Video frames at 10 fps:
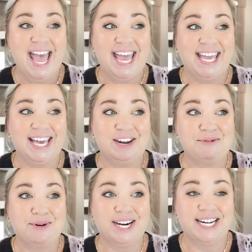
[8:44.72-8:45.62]

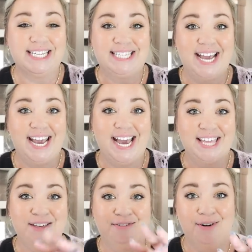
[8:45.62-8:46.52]
And we're going to stay
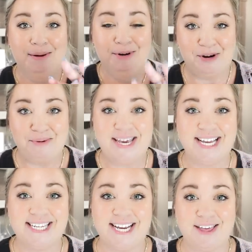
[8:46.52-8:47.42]
at the farm all
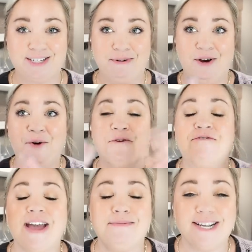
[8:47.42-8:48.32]
weekend together. So my whole
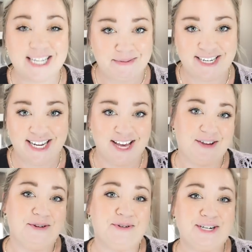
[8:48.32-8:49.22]
family's going to be
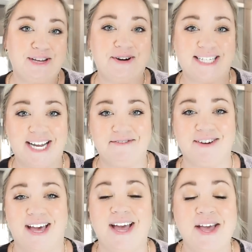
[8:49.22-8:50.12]
together. We're so excited
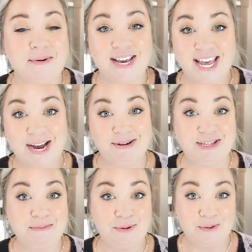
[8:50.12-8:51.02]
for that. Bunky and I went
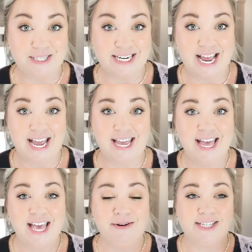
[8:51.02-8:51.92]
to the pool today.
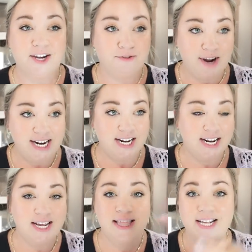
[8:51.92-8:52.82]
It was like
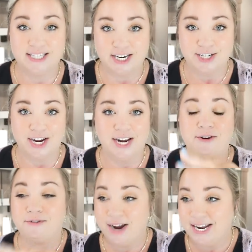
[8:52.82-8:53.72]
raining, then
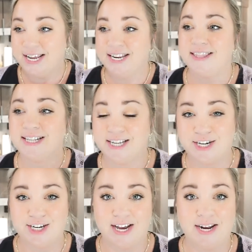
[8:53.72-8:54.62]
sunshine. Raining, then
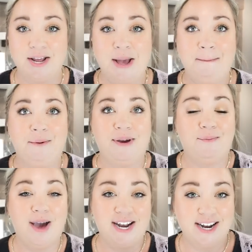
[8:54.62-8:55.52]
sunshine. But we
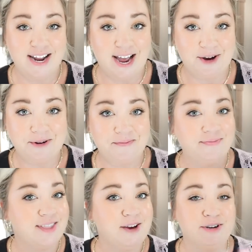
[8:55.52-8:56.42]
waited it out.
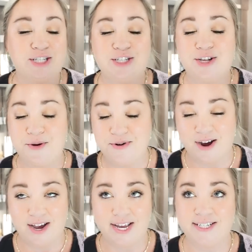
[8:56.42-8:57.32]
It was so
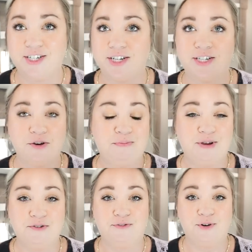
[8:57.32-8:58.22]
nice, just so
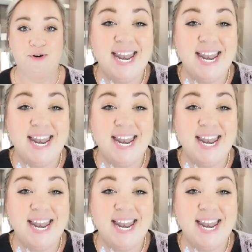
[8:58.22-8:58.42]
beautiful.